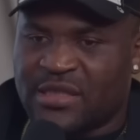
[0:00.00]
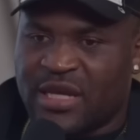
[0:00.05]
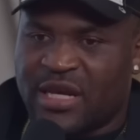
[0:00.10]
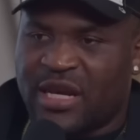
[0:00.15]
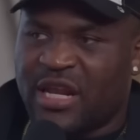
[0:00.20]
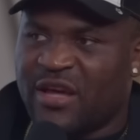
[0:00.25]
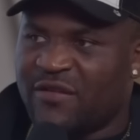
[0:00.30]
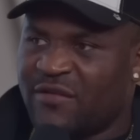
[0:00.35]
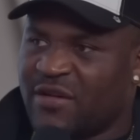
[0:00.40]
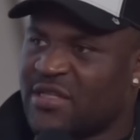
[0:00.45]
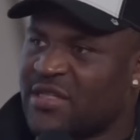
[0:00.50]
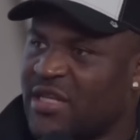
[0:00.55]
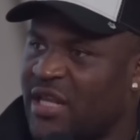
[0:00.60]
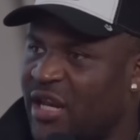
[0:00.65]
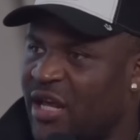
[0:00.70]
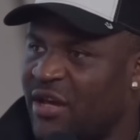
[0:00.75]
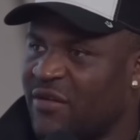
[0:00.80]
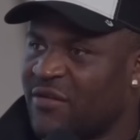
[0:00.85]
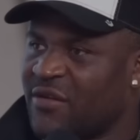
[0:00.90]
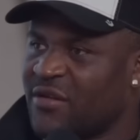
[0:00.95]
say never say
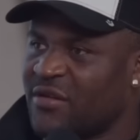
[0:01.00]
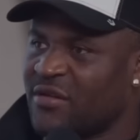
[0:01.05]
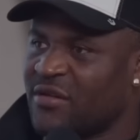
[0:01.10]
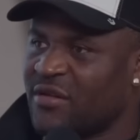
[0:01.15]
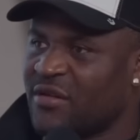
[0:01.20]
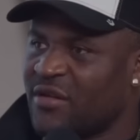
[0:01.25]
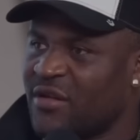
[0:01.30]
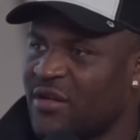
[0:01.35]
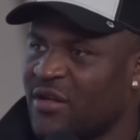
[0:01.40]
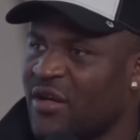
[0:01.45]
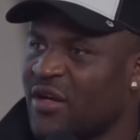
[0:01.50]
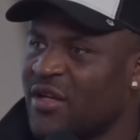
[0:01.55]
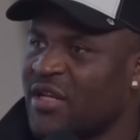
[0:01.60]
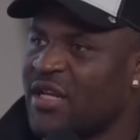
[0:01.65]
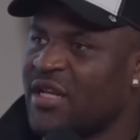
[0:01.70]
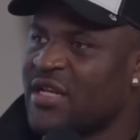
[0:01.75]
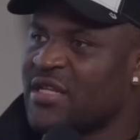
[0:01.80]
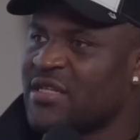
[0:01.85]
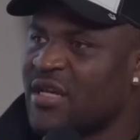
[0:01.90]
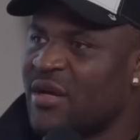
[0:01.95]
never.
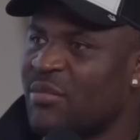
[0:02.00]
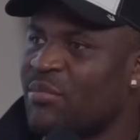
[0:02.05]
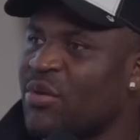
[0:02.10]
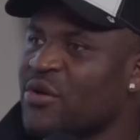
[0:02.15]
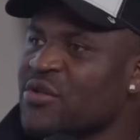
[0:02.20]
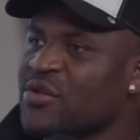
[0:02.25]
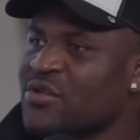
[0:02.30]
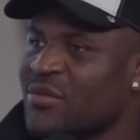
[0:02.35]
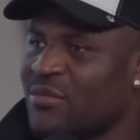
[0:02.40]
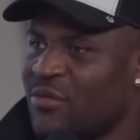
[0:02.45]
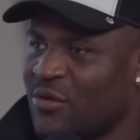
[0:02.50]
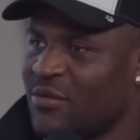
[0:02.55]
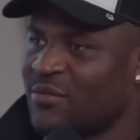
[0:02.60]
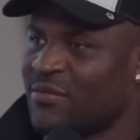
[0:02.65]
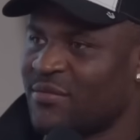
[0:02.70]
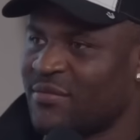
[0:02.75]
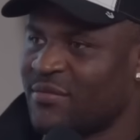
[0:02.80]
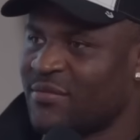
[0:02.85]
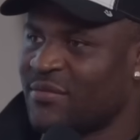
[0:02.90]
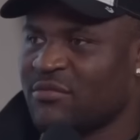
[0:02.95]
Nothing is impossible.
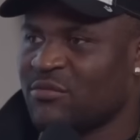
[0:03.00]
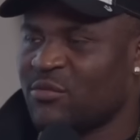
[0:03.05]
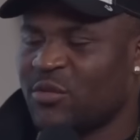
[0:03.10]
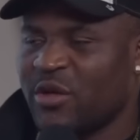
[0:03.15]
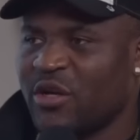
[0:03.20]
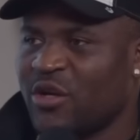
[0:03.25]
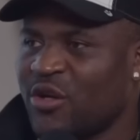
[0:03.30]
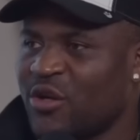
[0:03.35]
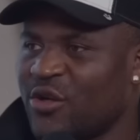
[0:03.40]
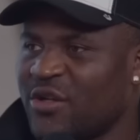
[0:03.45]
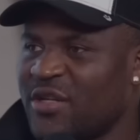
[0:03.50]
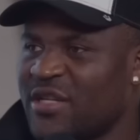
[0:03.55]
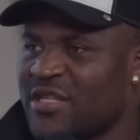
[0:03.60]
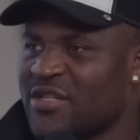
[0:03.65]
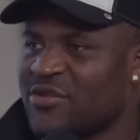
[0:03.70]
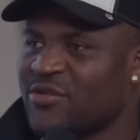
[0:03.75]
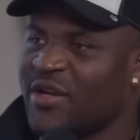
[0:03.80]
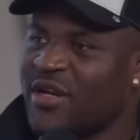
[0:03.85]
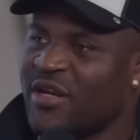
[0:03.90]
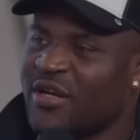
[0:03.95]
We don't know the
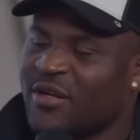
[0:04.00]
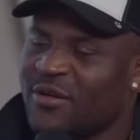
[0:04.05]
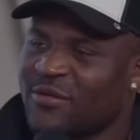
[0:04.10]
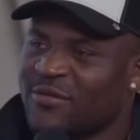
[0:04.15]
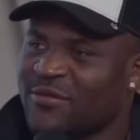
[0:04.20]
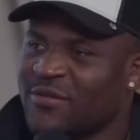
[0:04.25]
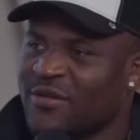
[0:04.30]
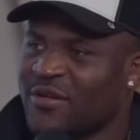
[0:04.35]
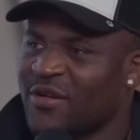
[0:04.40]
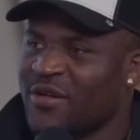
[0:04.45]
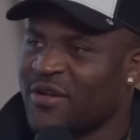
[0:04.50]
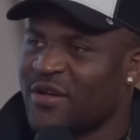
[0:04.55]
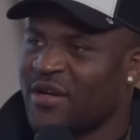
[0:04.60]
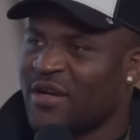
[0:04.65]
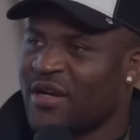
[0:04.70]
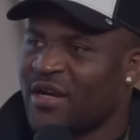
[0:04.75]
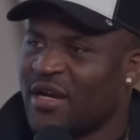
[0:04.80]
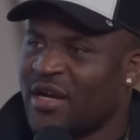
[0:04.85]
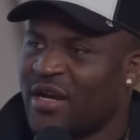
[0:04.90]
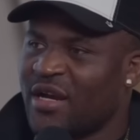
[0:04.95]
strength of
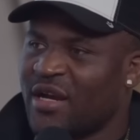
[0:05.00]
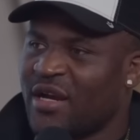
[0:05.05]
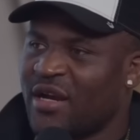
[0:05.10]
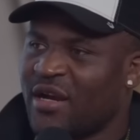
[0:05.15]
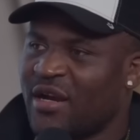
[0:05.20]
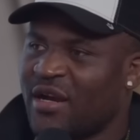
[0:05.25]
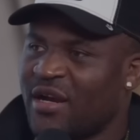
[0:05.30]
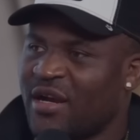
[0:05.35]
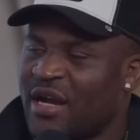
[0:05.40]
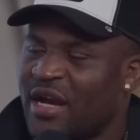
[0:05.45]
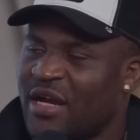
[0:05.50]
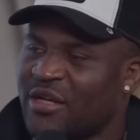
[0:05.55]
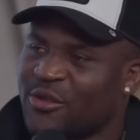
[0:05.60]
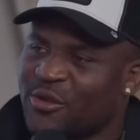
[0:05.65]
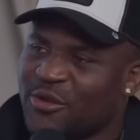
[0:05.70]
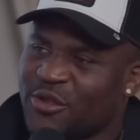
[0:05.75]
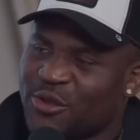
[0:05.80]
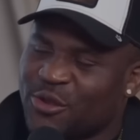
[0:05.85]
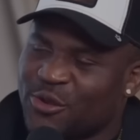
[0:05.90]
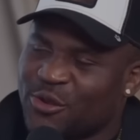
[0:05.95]
uh,
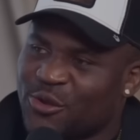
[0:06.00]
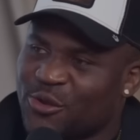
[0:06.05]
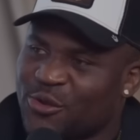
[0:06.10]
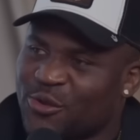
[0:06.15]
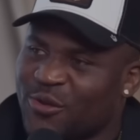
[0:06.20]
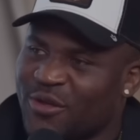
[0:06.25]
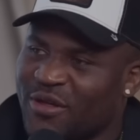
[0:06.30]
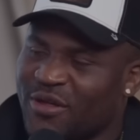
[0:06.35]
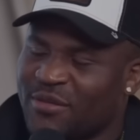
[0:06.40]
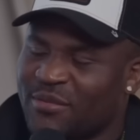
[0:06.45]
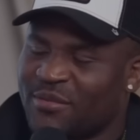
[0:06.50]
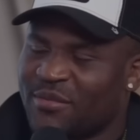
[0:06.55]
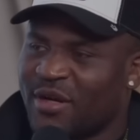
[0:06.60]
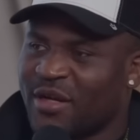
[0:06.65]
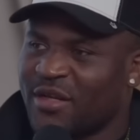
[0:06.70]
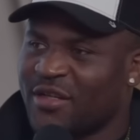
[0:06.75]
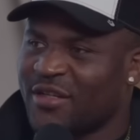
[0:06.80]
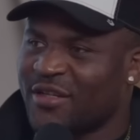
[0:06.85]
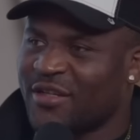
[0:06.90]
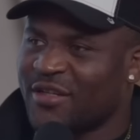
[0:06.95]
Anthony Joshua,
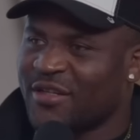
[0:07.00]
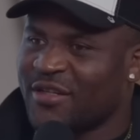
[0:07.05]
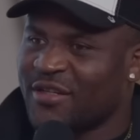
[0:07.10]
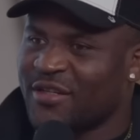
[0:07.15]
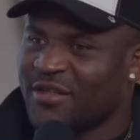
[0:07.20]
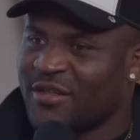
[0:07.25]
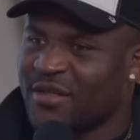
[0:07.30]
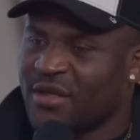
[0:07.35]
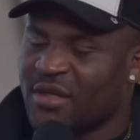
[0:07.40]
but uh,